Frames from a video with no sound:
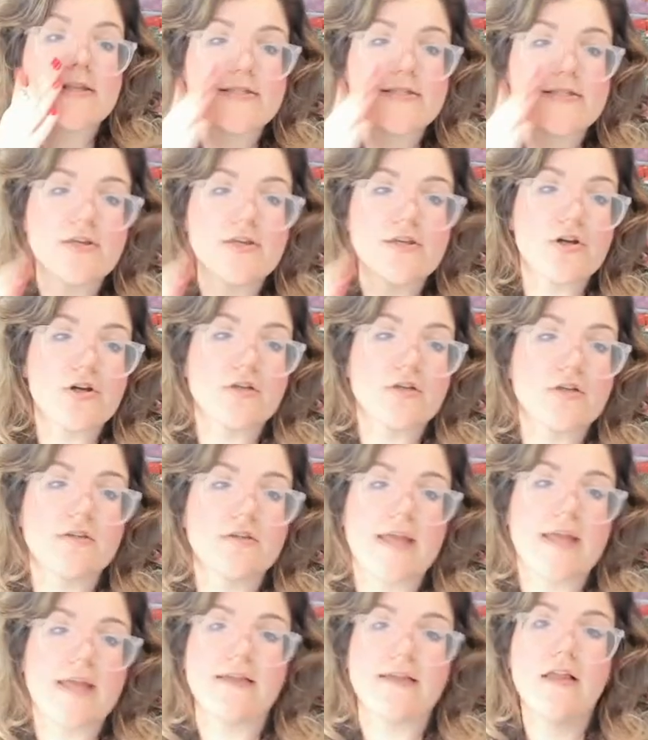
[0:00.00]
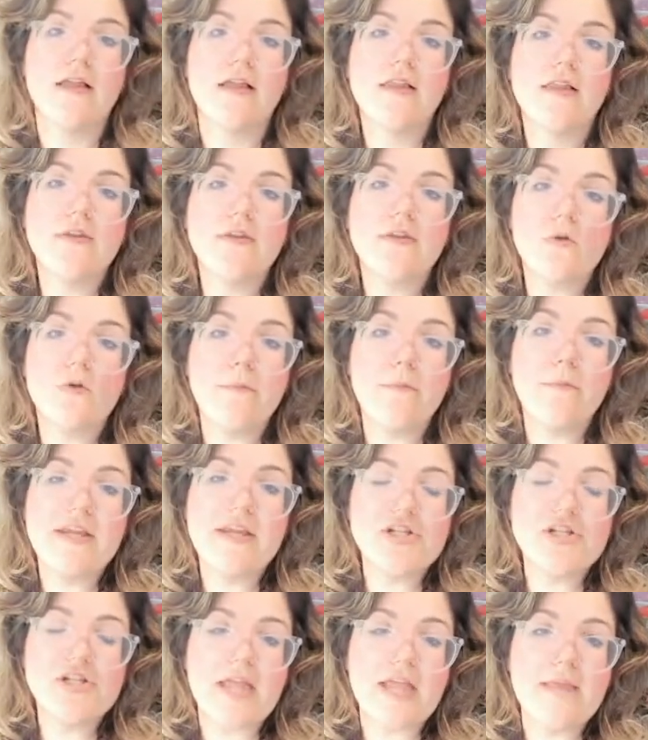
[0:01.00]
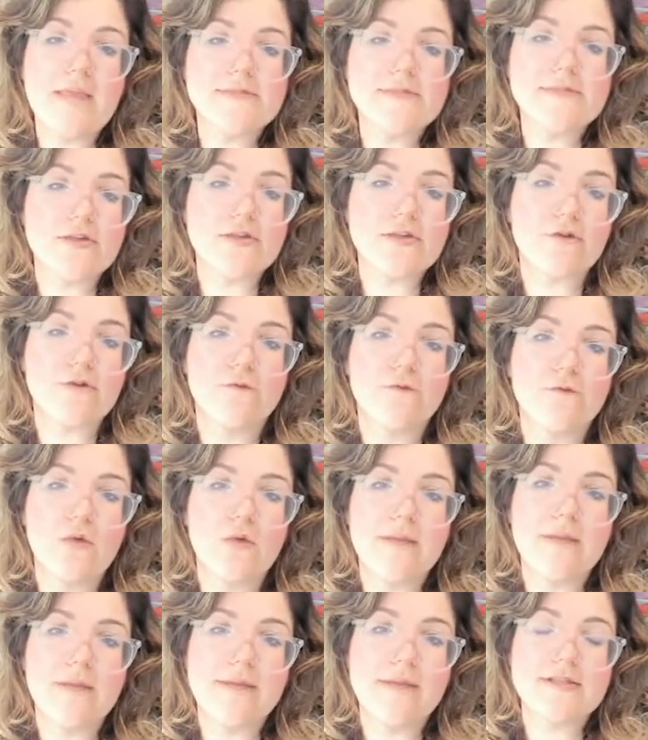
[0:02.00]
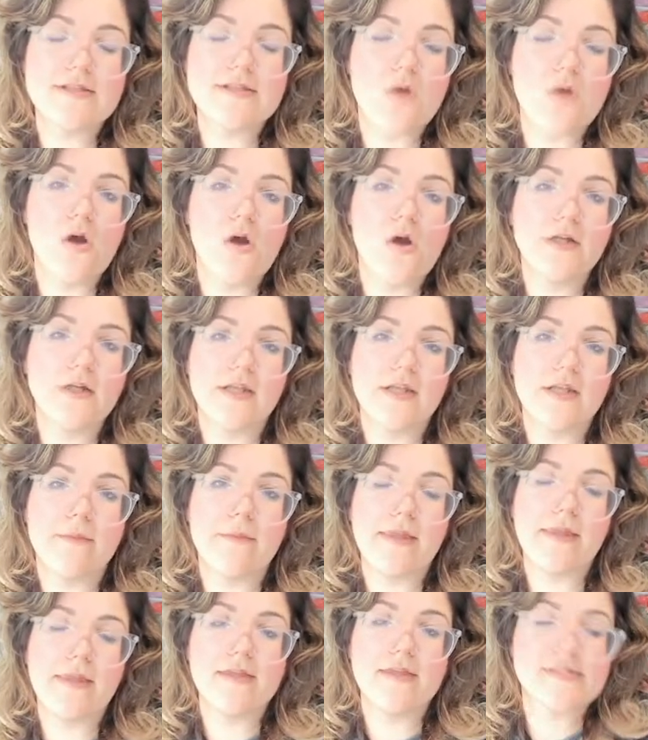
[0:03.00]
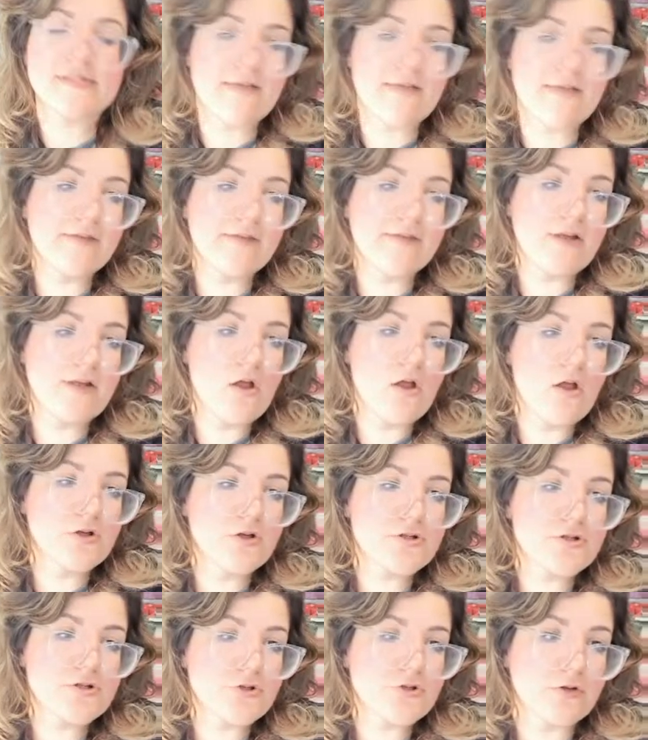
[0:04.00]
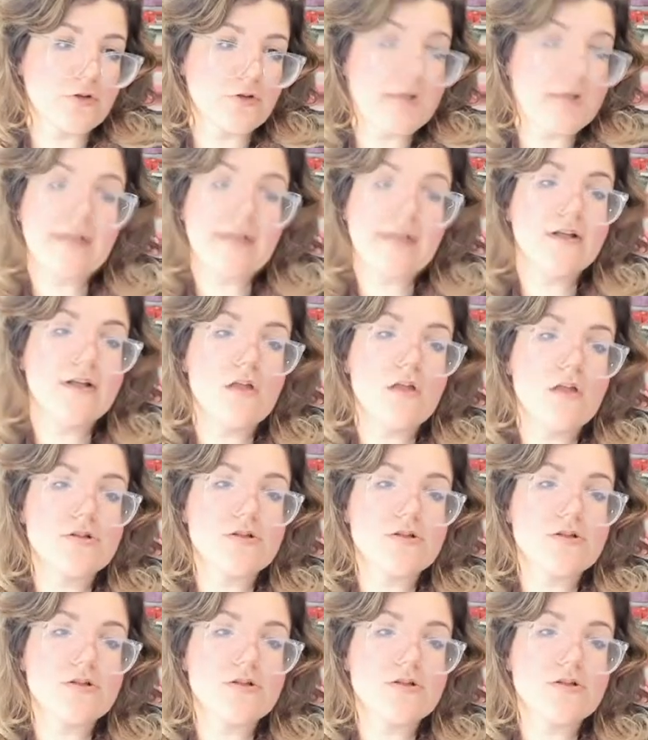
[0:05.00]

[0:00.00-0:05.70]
there, like, little Peach games that are 40 minutes long gonna be $70 or $90 or